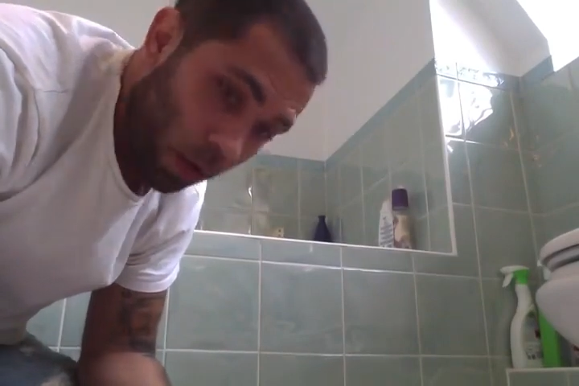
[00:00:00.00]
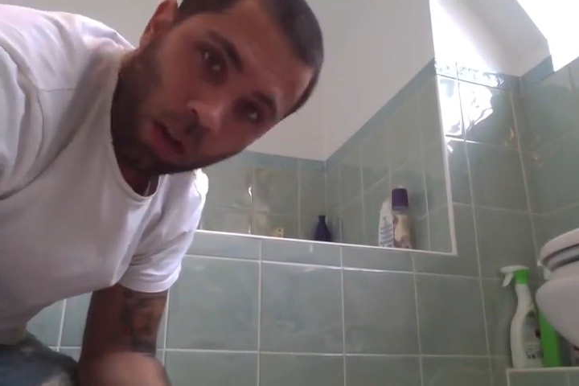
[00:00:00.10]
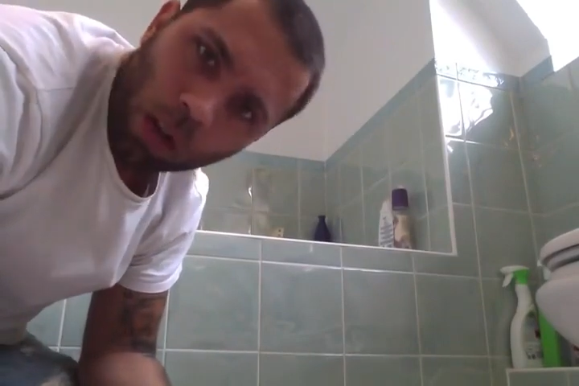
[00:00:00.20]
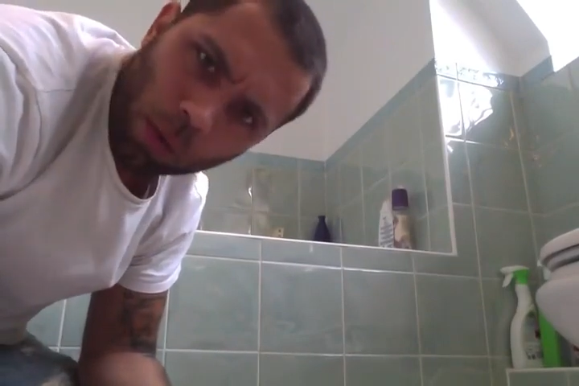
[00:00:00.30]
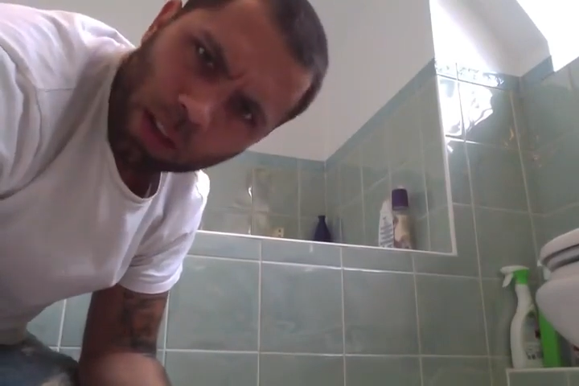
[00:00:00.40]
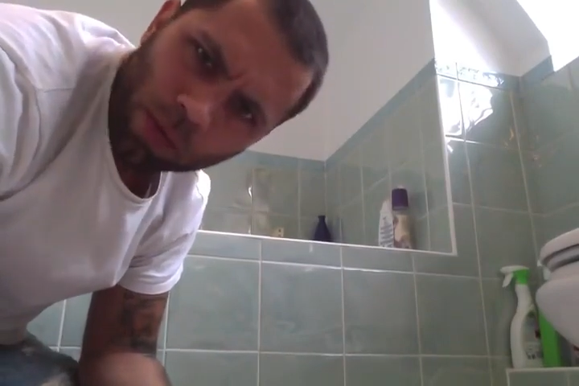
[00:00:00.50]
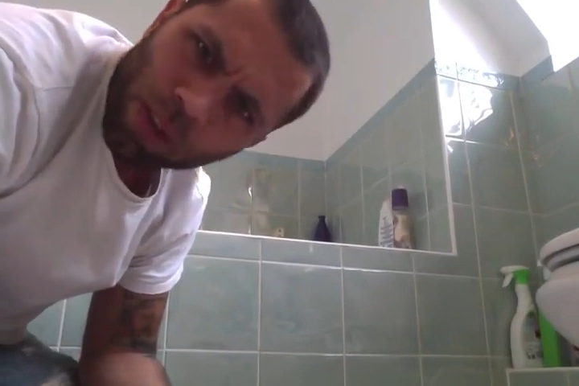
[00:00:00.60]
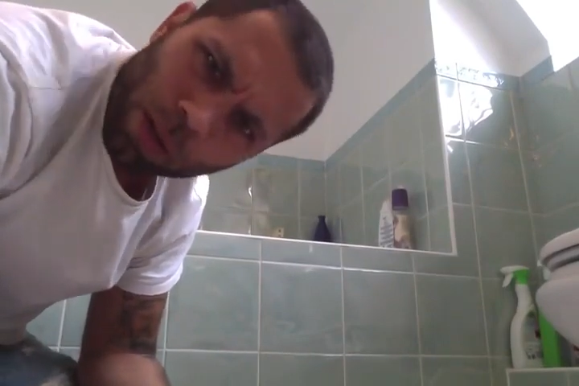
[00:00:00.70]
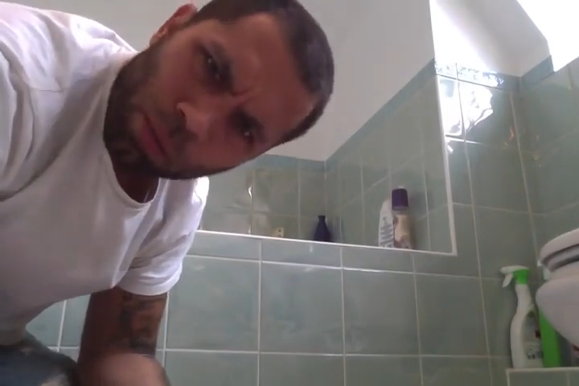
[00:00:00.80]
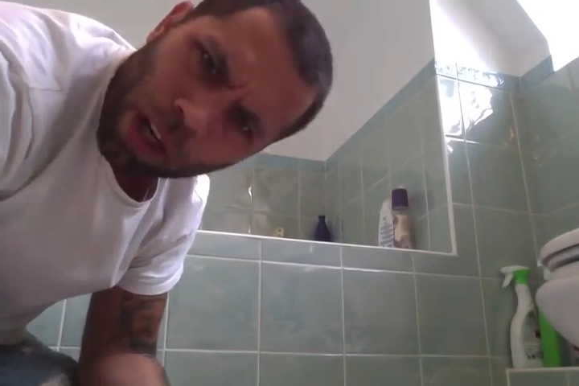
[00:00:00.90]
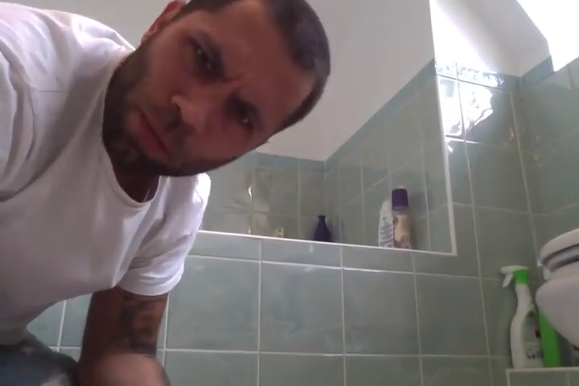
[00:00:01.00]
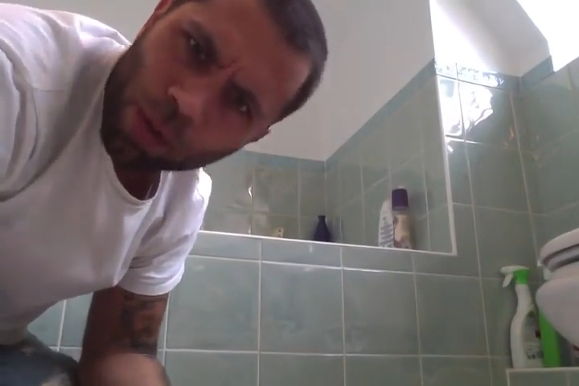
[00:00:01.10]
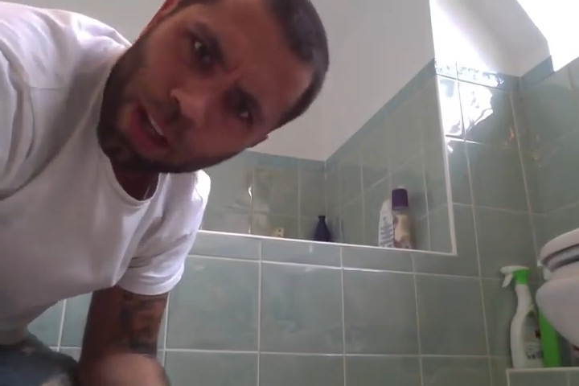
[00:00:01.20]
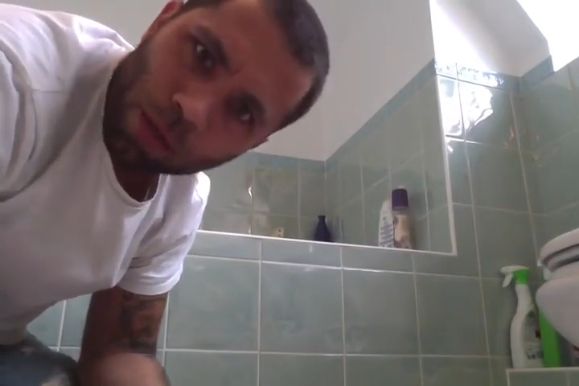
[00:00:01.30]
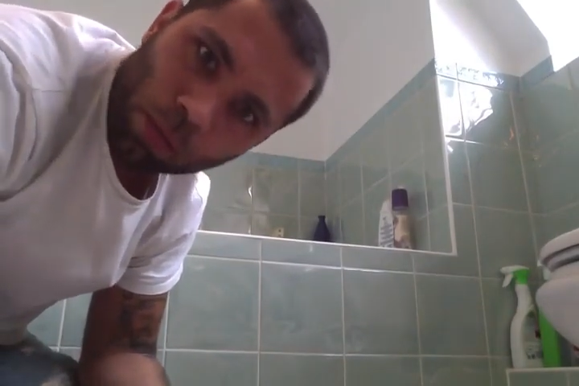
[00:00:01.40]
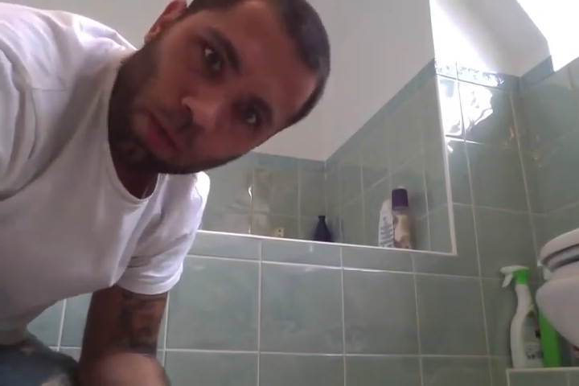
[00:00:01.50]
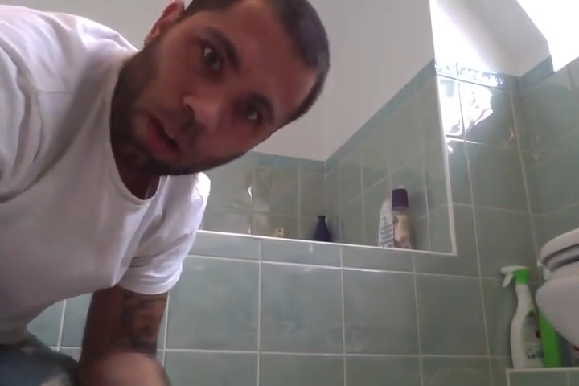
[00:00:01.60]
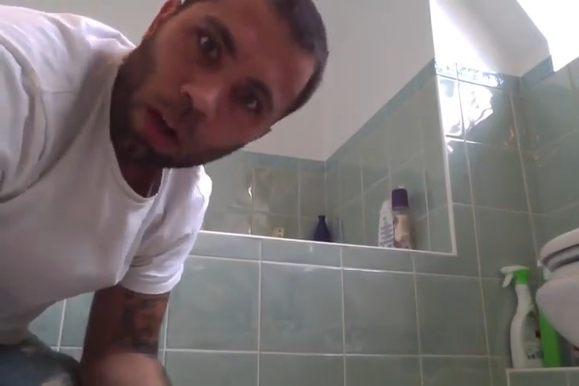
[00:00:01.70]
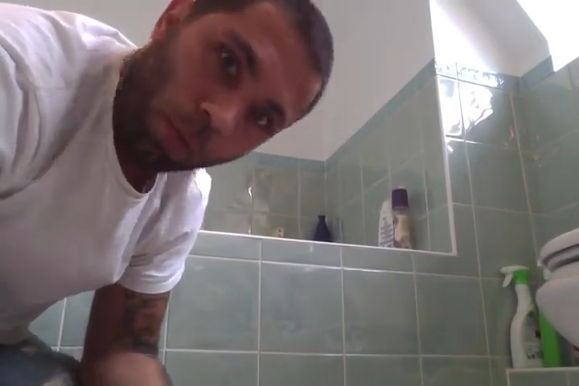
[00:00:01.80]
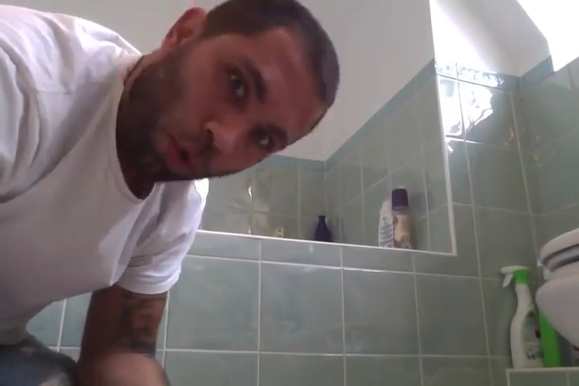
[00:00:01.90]
Hope you got some fucking problems with that,
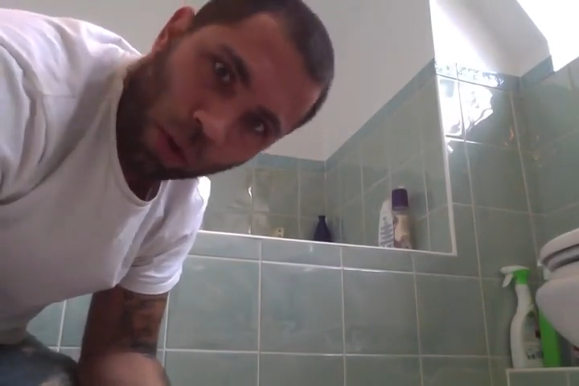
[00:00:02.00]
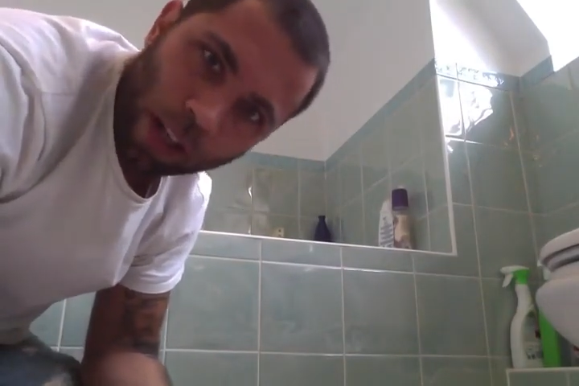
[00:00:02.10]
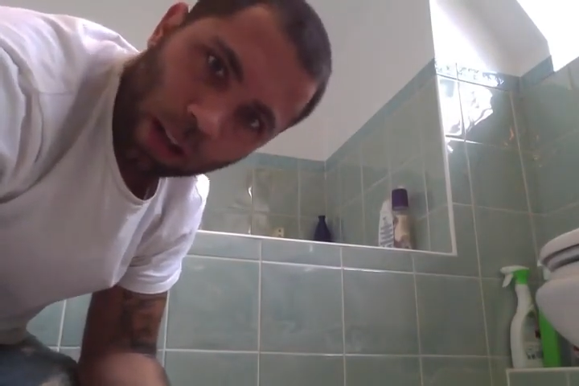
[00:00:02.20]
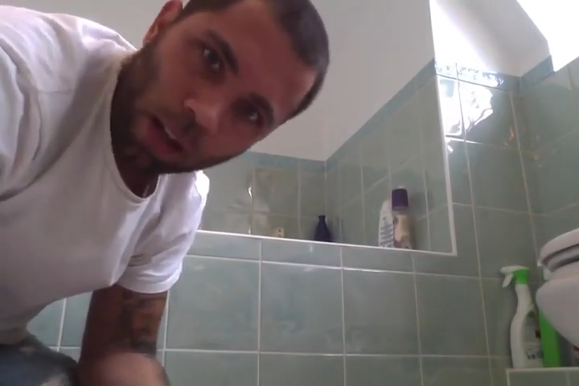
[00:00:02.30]
Maresse.